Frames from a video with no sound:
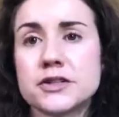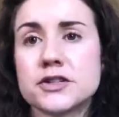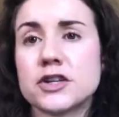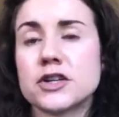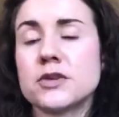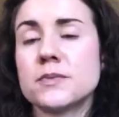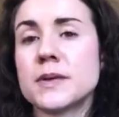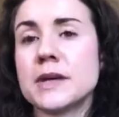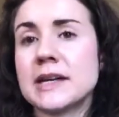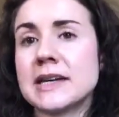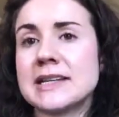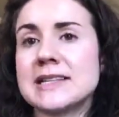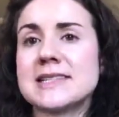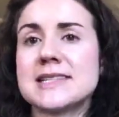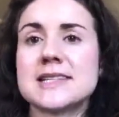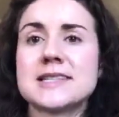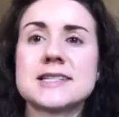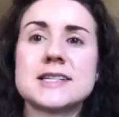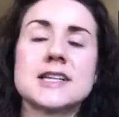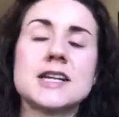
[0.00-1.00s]
Are you being
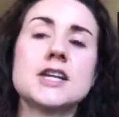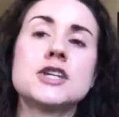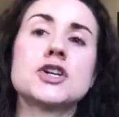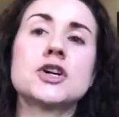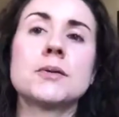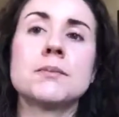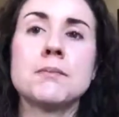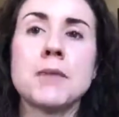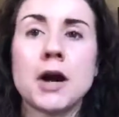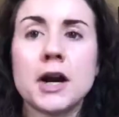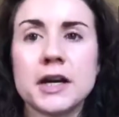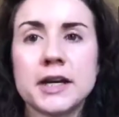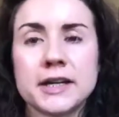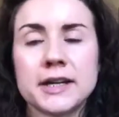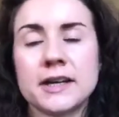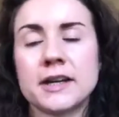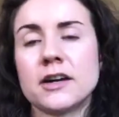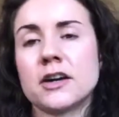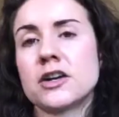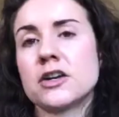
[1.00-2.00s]
consistent in your
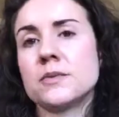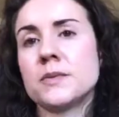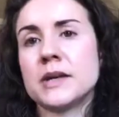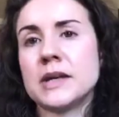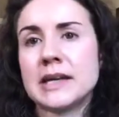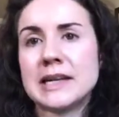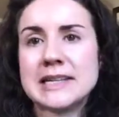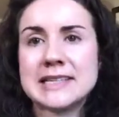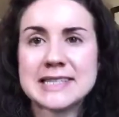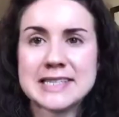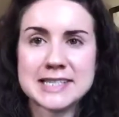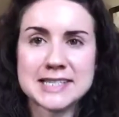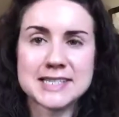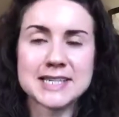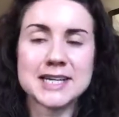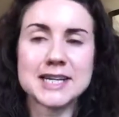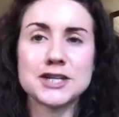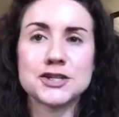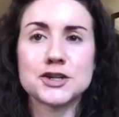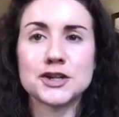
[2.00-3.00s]
marketing? Are you being
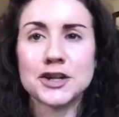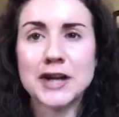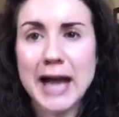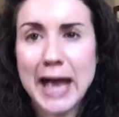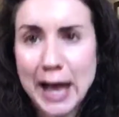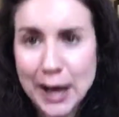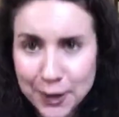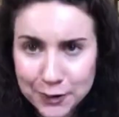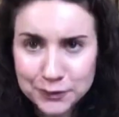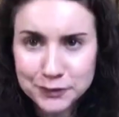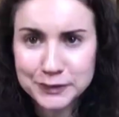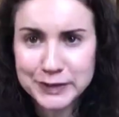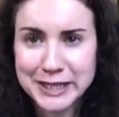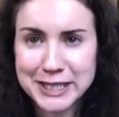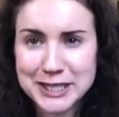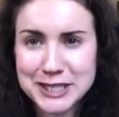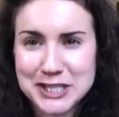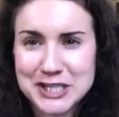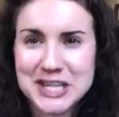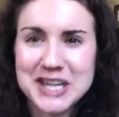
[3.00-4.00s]
consistent in your
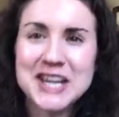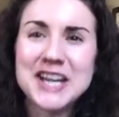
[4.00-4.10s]
outreach?